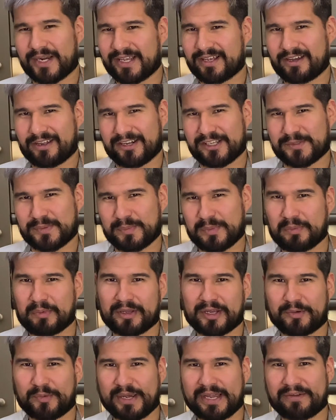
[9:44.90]
coddle's been
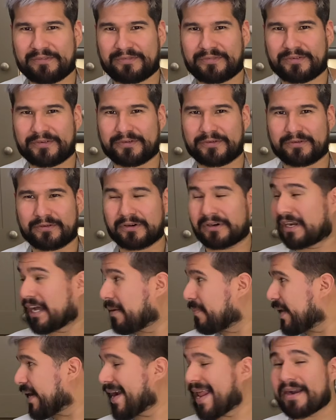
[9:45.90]
bubbling away for
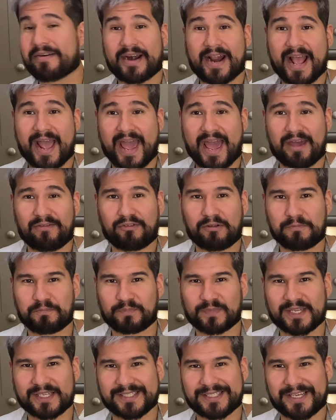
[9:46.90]
about an hour and a half,
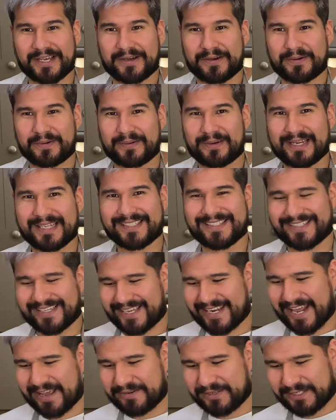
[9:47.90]
so let's check
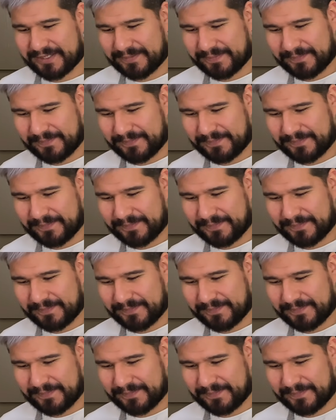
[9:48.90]
it out.